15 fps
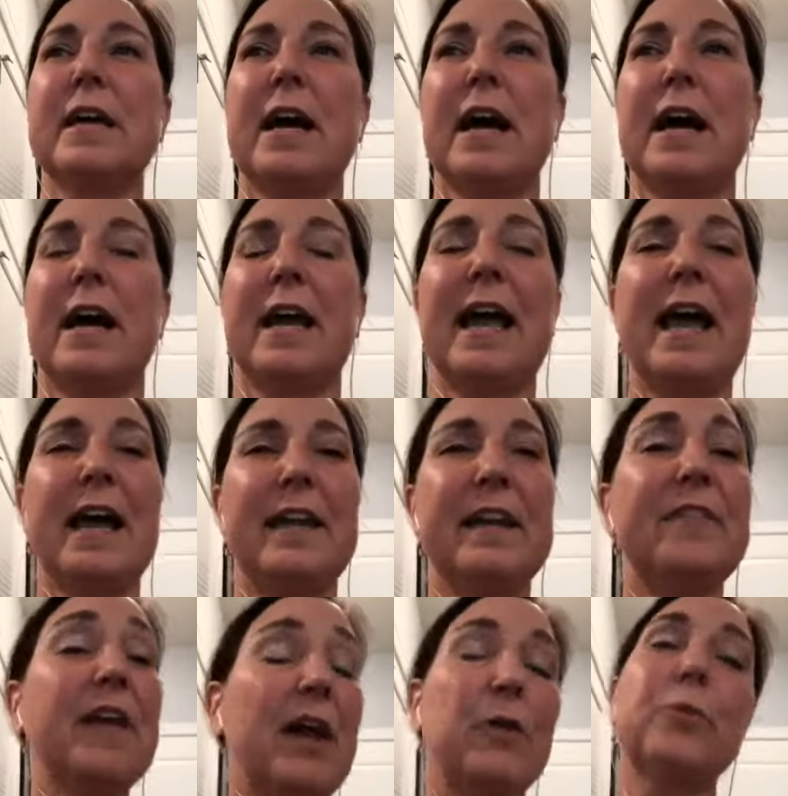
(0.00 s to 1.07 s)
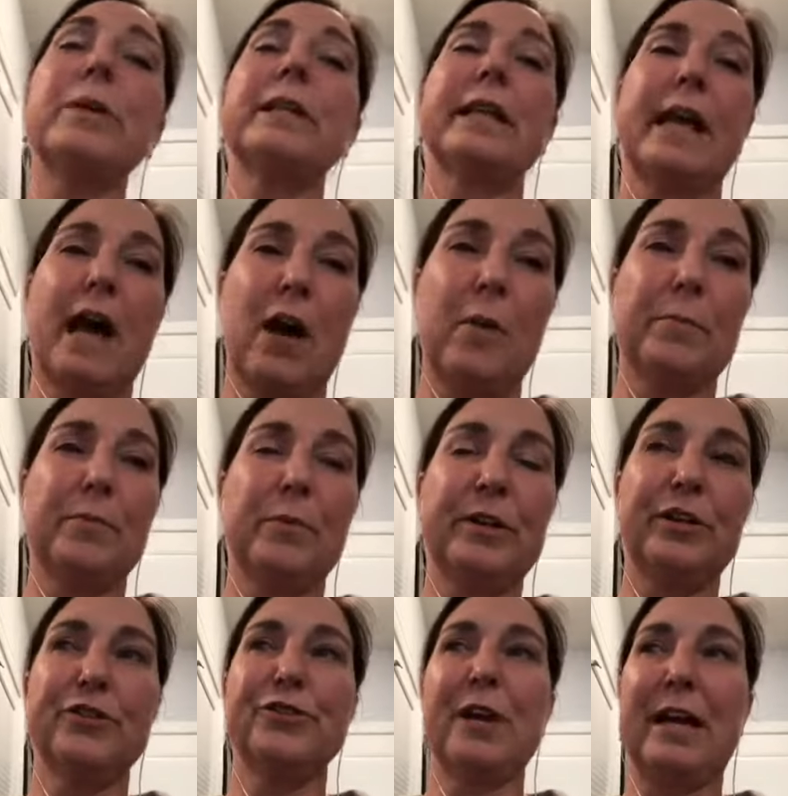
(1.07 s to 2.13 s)
and that'll really help when
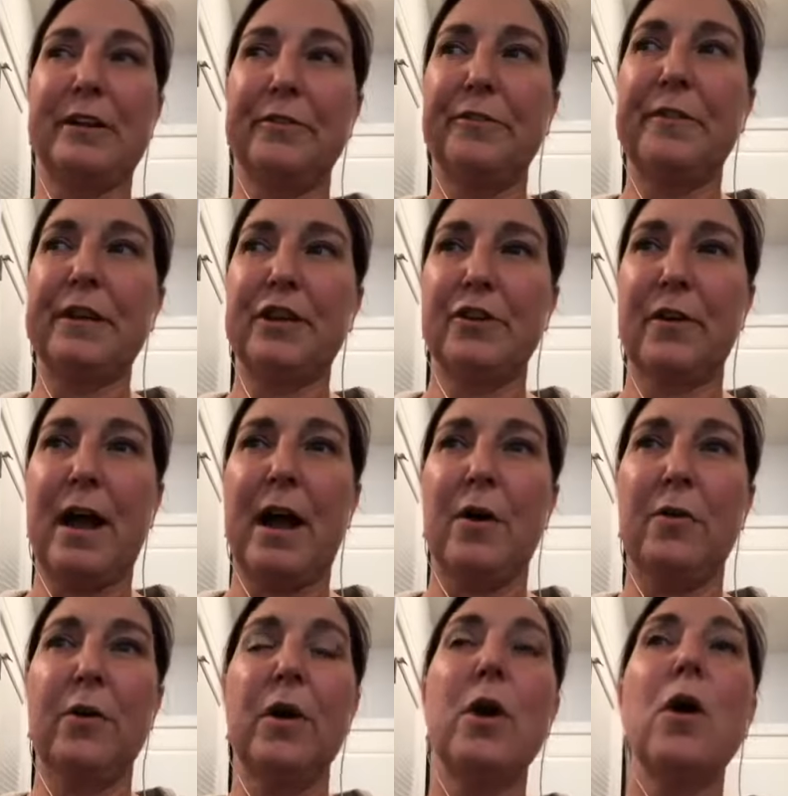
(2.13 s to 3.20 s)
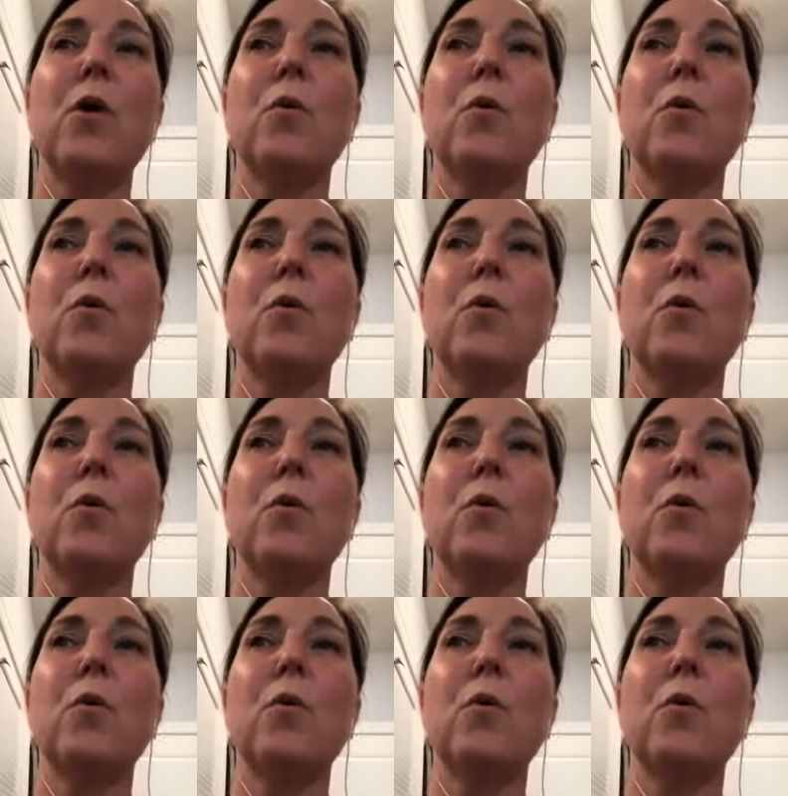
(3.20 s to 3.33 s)
you're trying to figure out